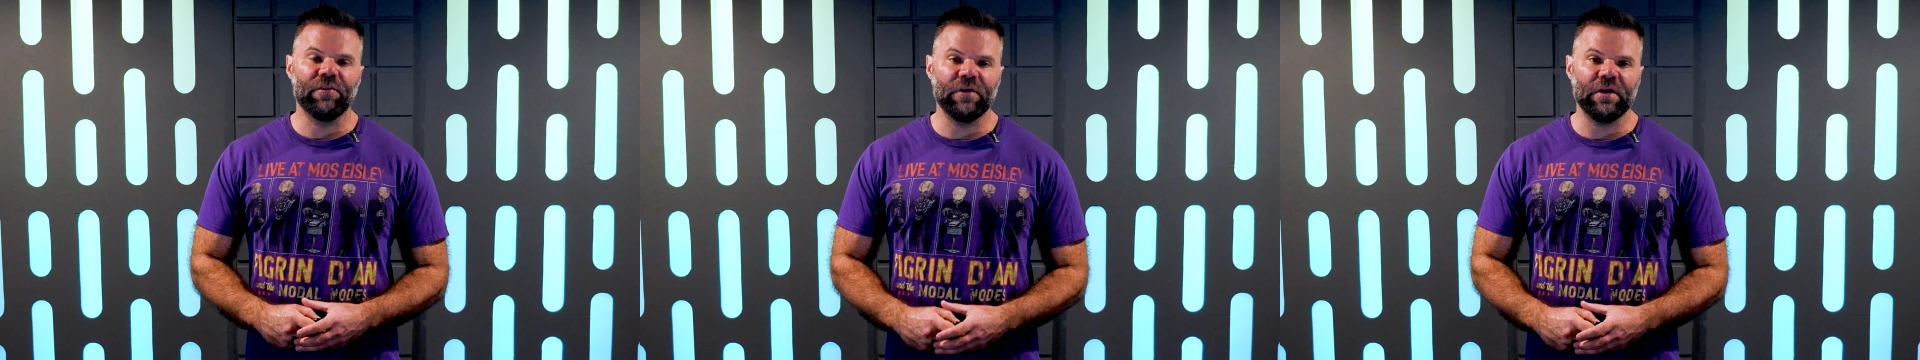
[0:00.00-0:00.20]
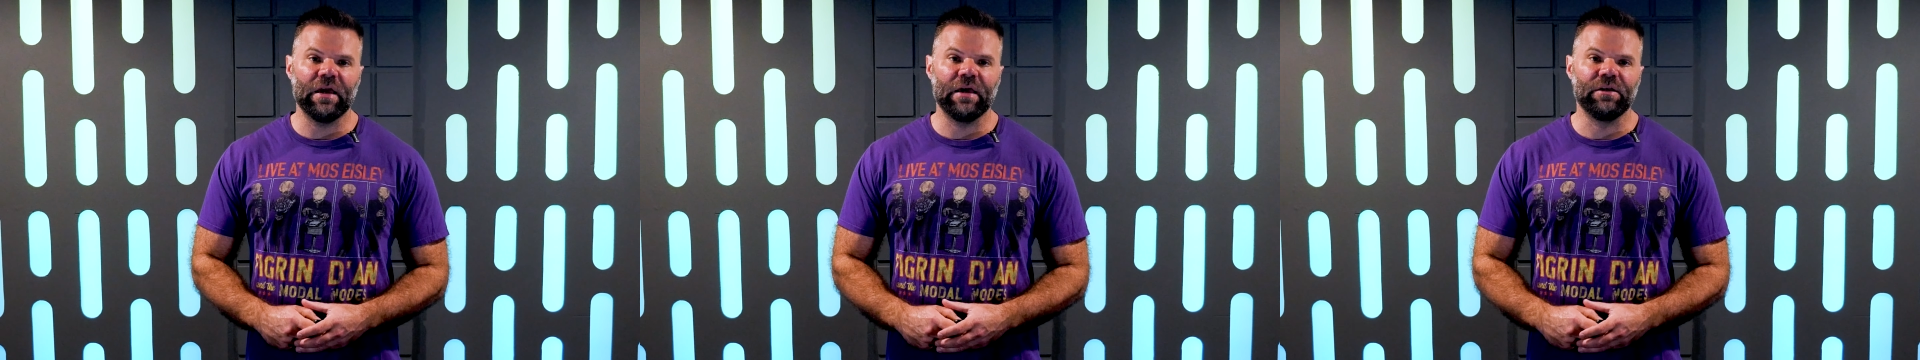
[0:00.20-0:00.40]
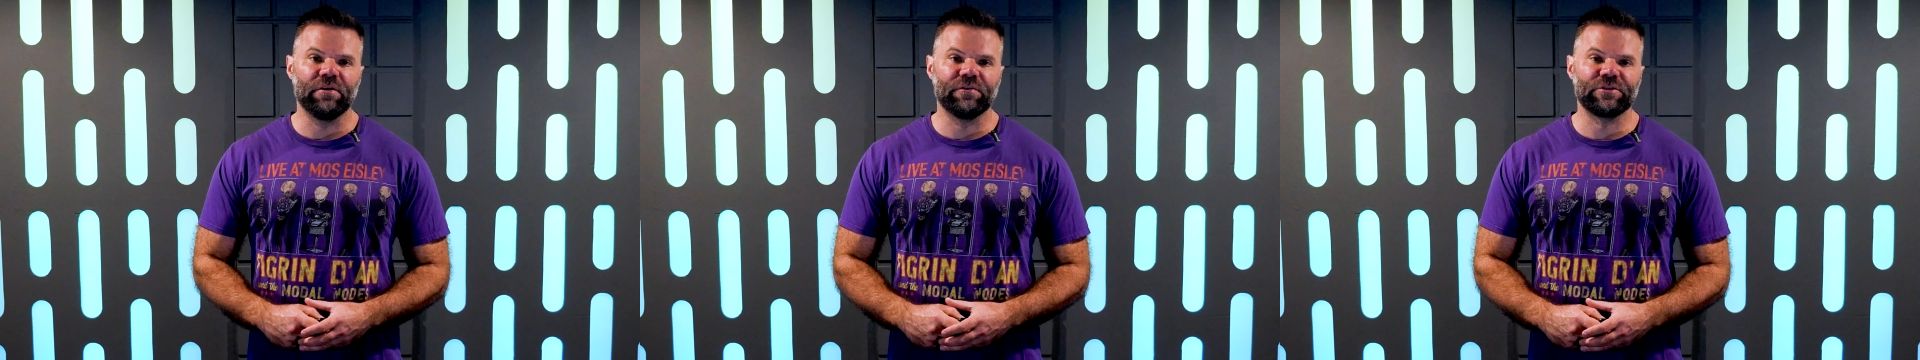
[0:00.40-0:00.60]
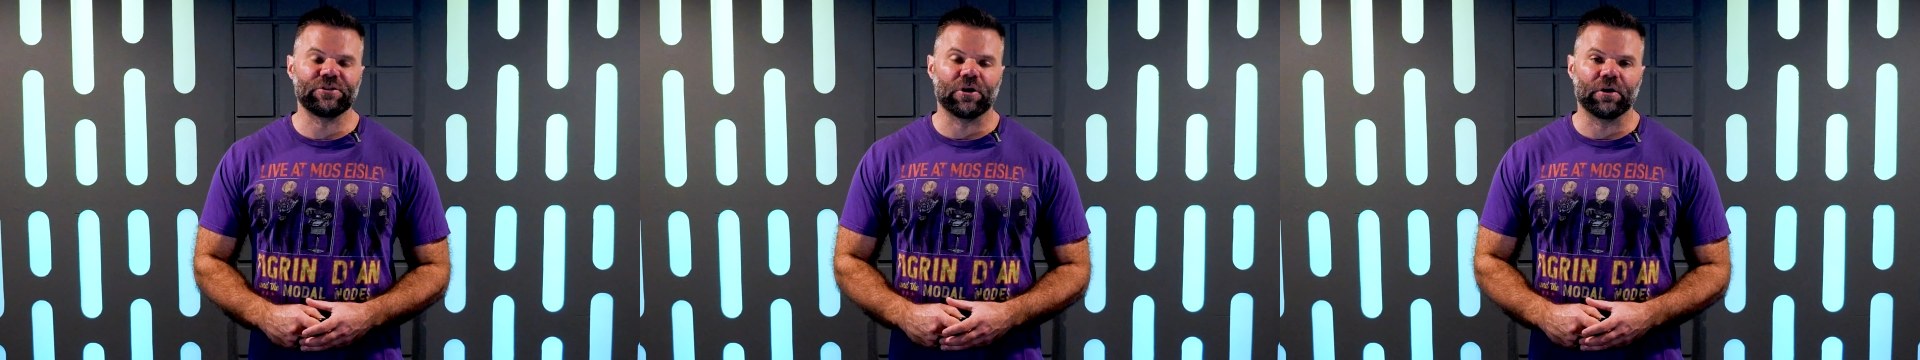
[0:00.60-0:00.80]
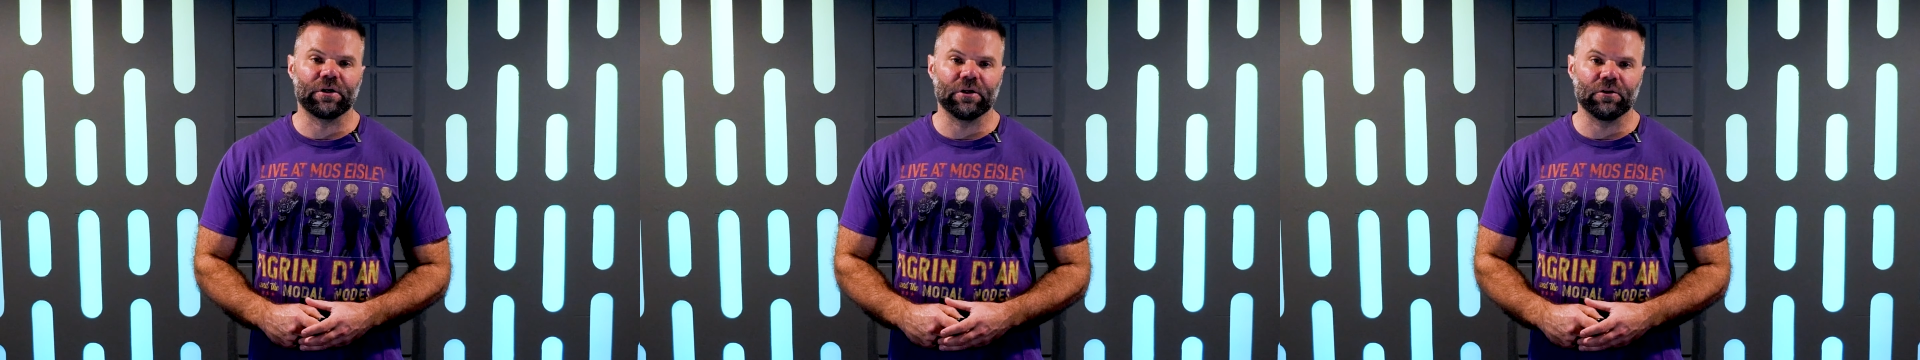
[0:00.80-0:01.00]
the end of
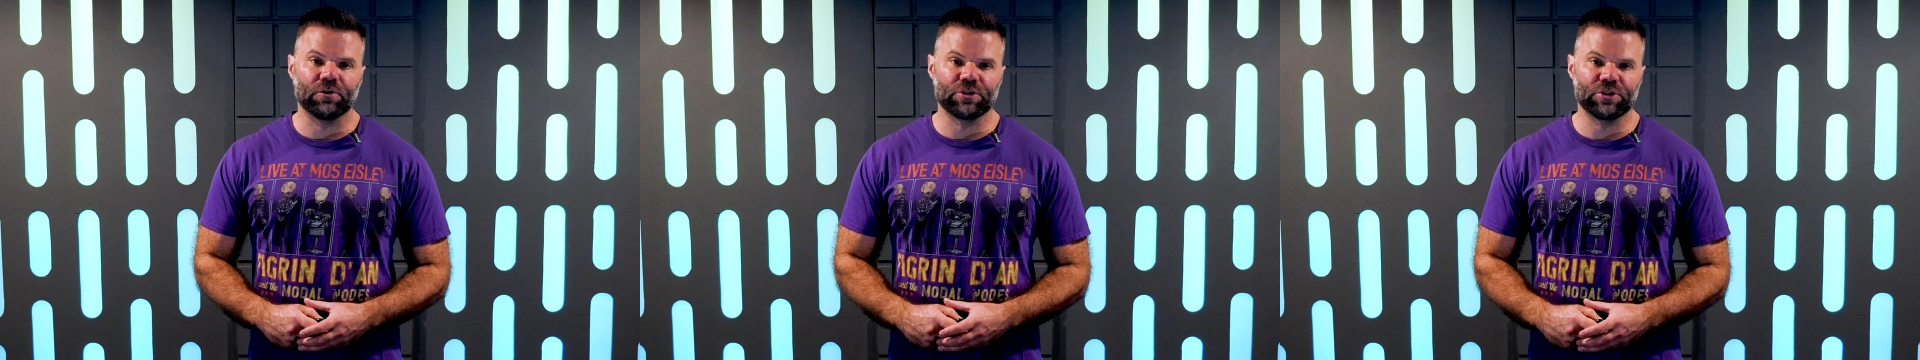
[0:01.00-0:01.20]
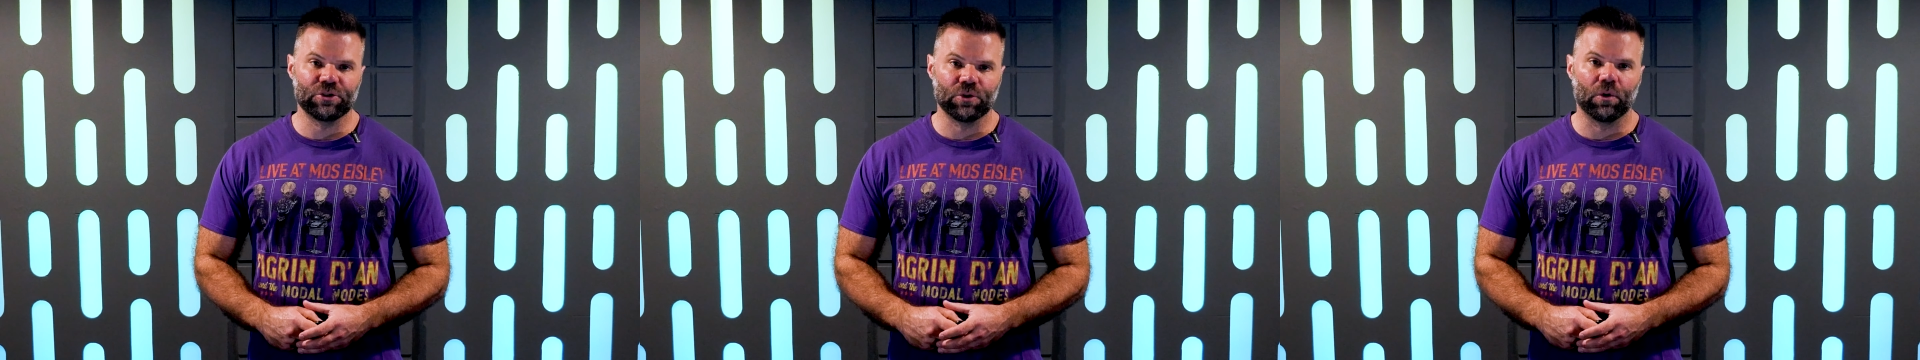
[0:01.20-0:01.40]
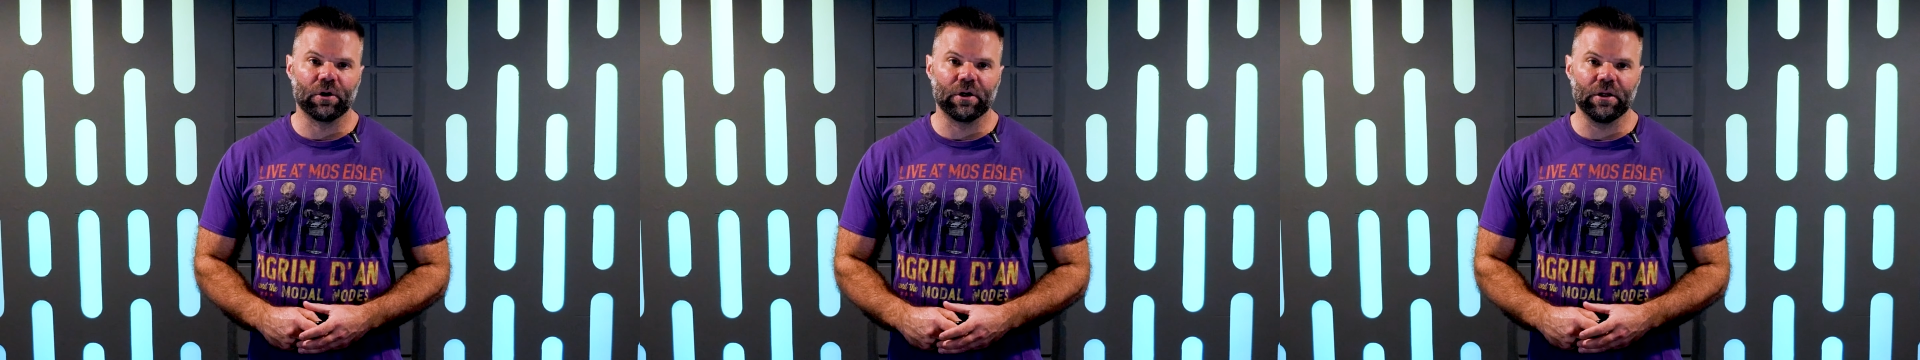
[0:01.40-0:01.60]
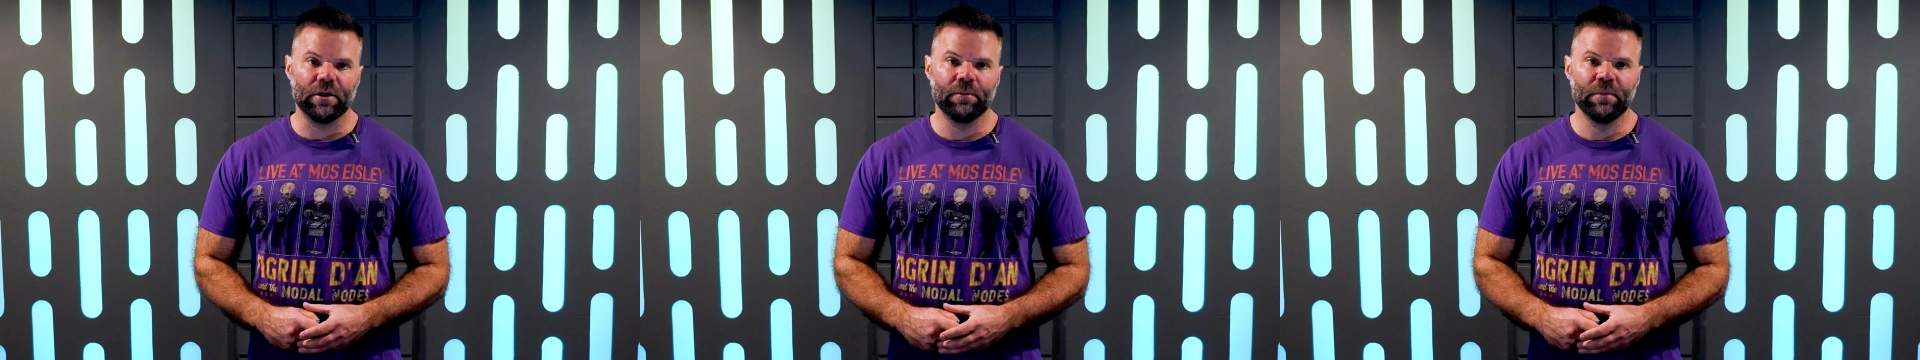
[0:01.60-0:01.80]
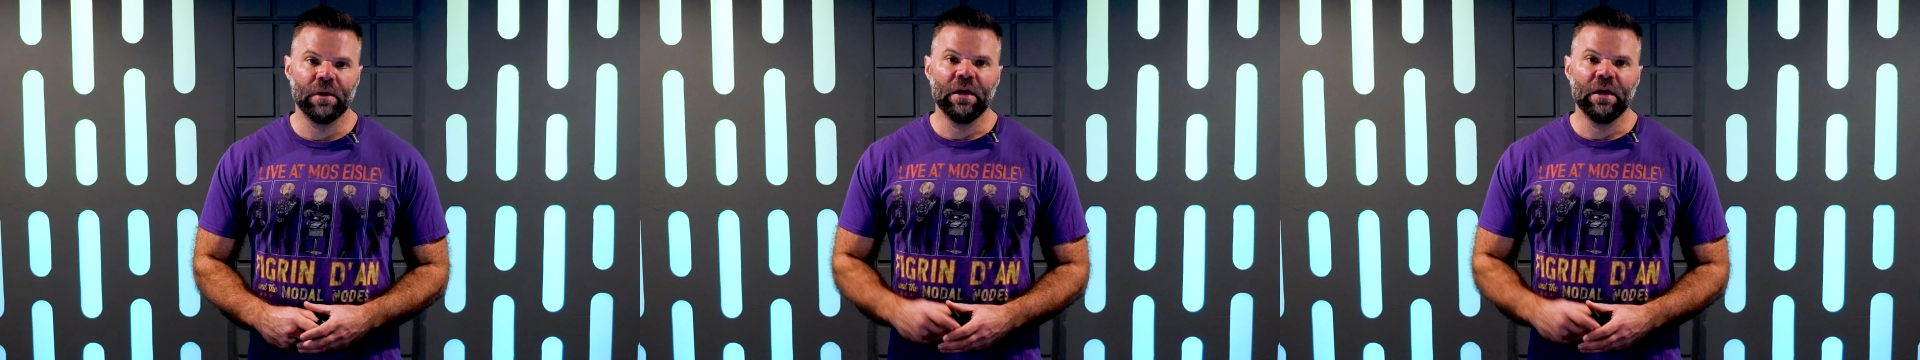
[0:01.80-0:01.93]
Starkiller's story.